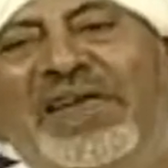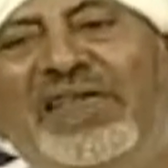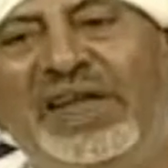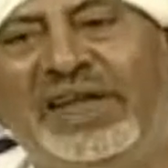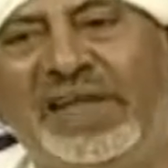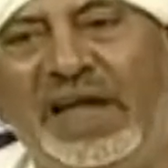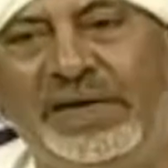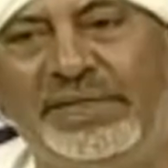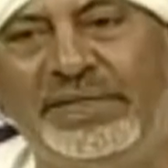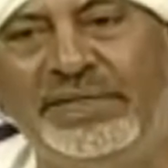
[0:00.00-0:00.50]
the
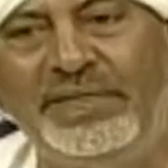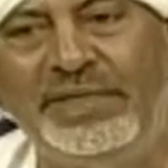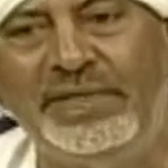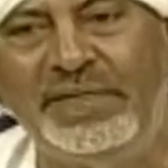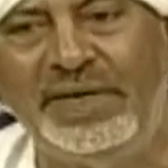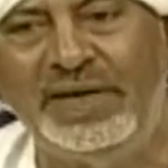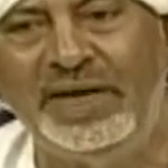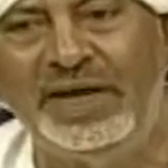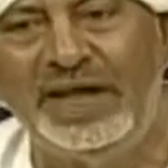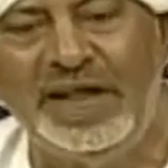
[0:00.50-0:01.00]
tongue.
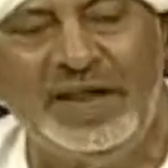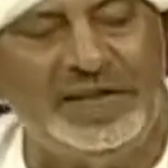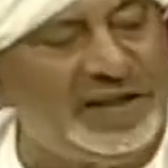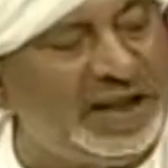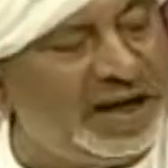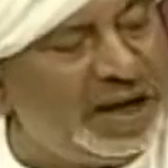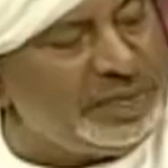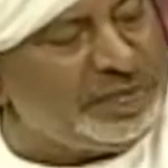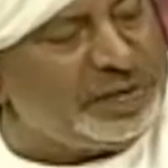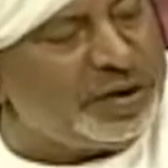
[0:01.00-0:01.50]

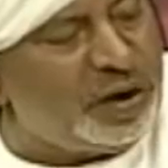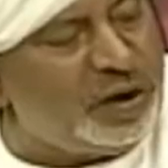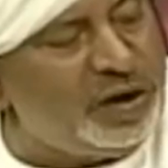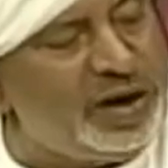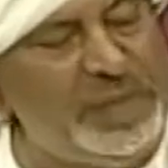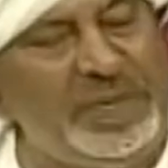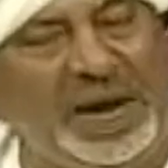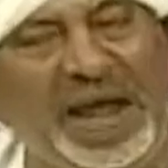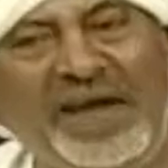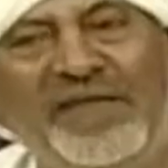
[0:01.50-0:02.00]
The lips
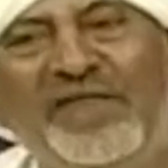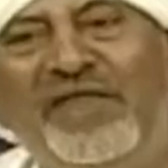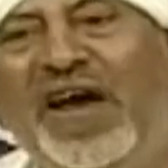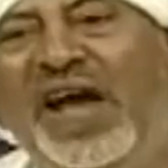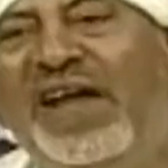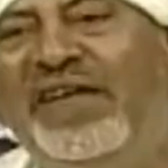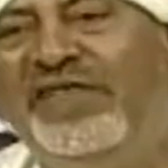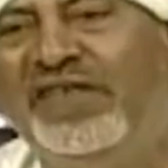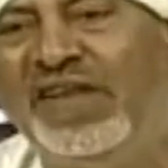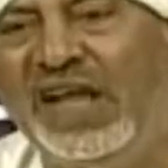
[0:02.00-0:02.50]
only make
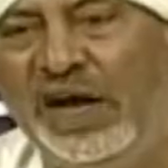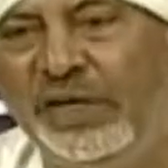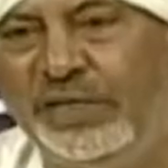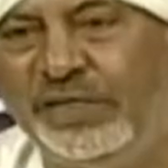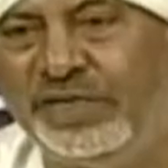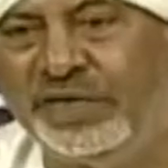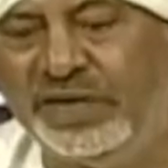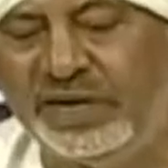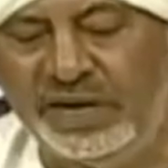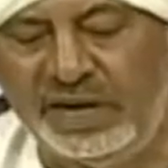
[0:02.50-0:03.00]
5
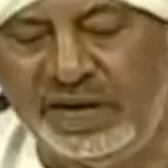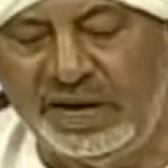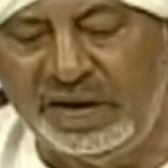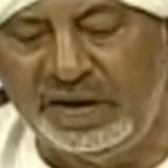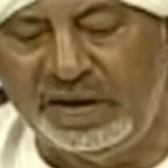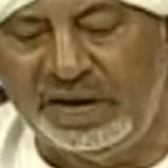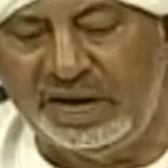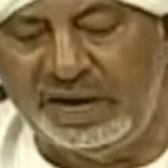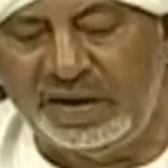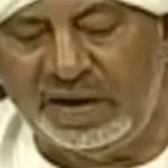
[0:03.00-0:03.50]
sounds.
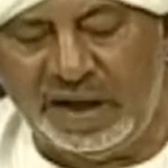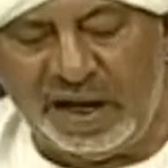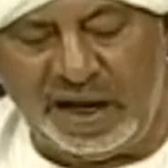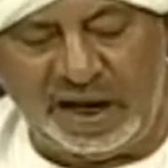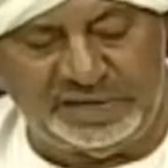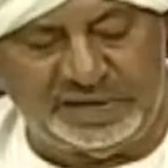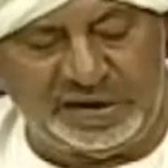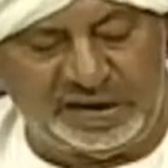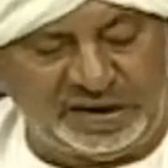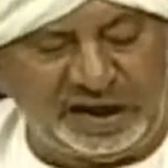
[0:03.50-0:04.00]

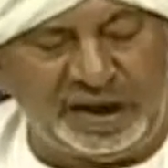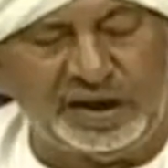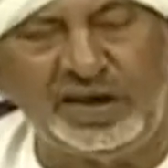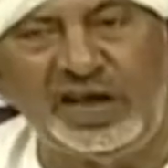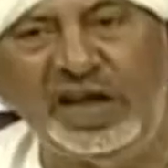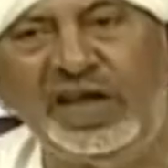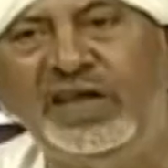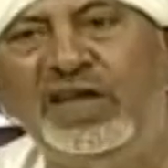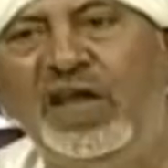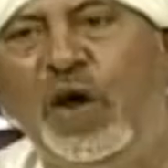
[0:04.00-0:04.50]
And the 6th
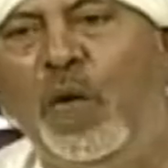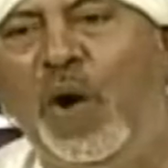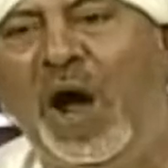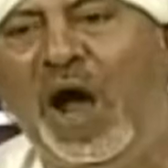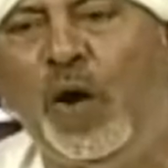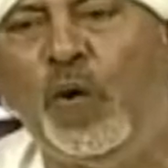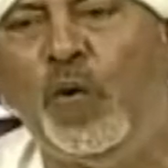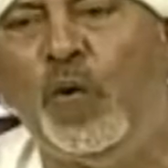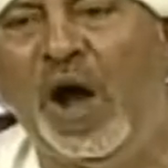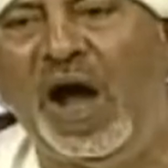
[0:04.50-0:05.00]
is
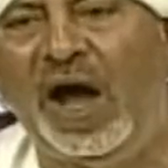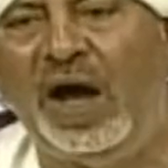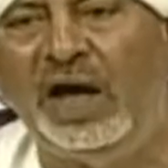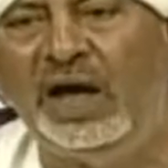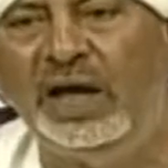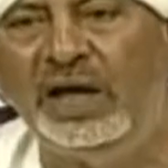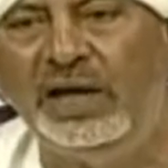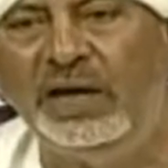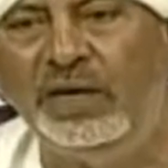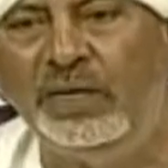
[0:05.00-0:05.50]
the wa.
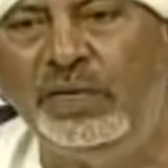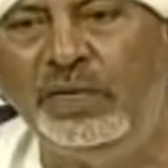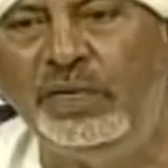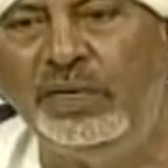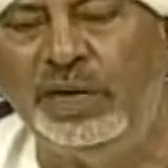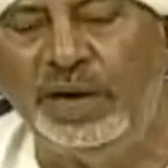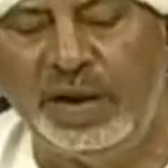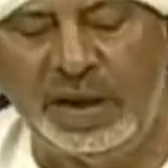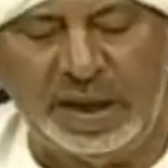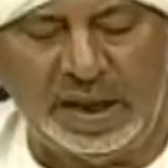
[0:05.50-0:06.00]

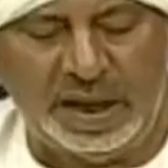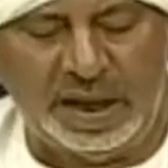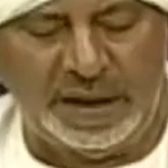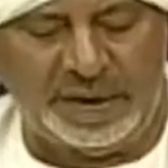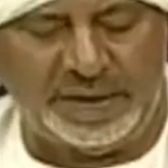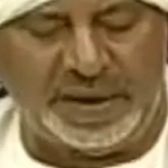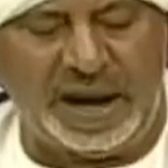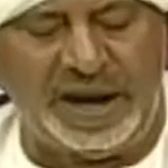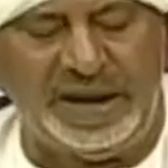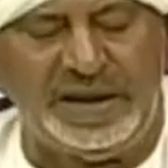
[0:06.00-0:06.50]

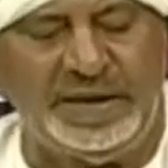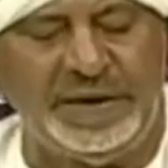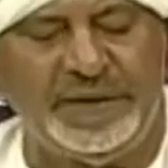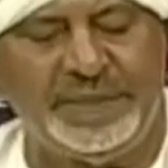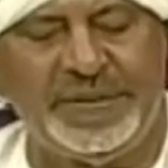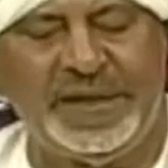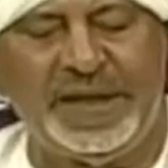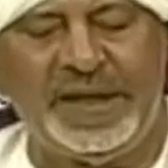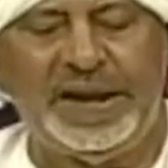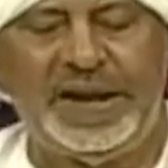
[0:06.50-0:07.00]
Right?
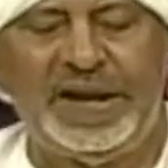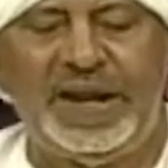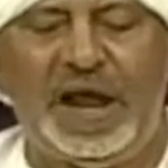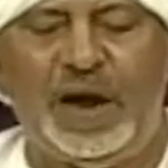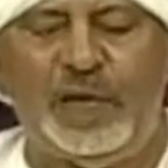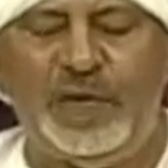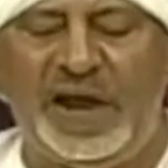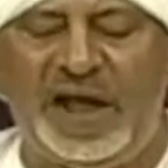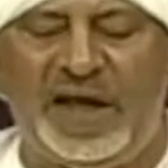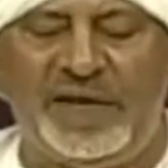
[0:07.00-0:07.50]

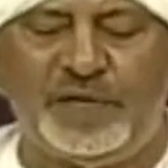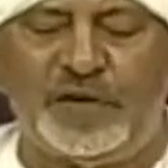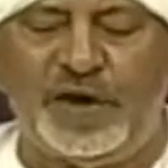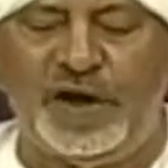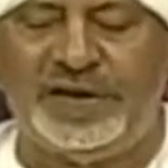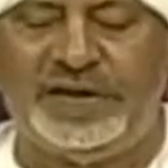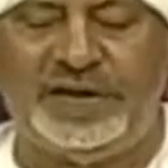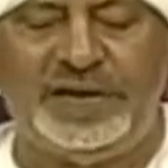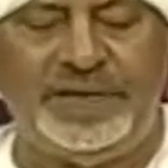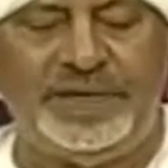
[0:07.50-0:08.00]
Now we have
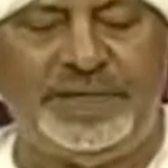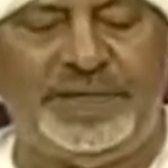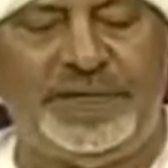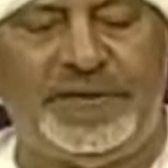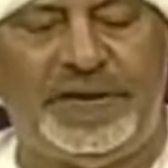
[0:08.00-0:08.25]
got